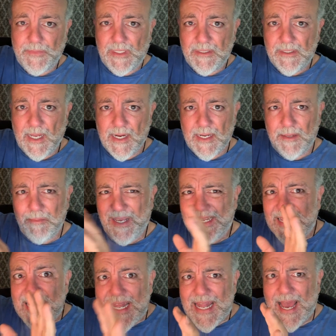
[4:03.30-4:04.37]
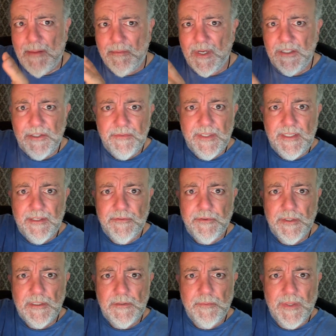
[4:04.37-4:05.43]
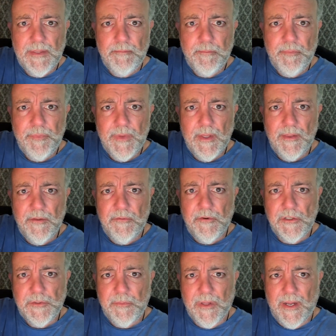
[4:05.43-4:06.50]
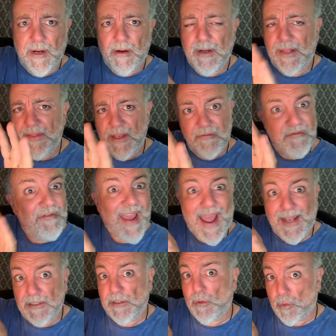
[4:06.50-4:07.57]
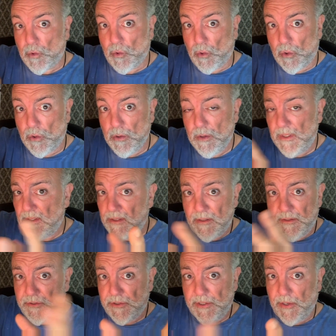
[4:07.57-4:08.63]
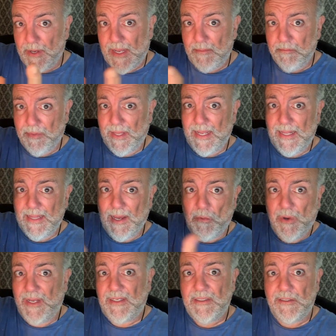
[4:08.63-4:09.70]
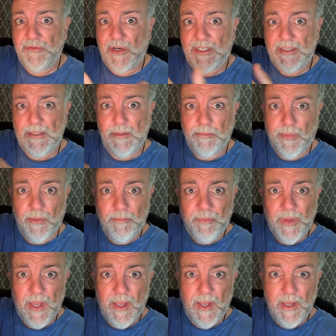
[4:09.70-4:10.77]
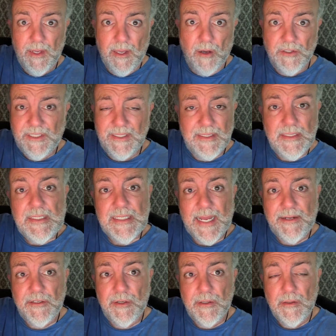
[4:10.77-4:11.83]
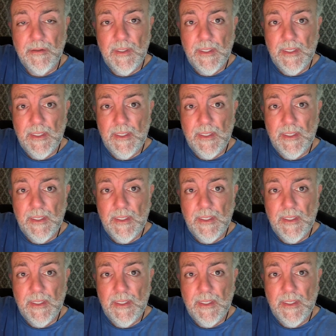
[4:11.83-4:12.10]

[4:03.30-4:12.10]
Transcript: it's not going to make that much of a difference. But the first player in the advanced rule, and you can just go ahead and play it that way because it's very simple, goes in the center.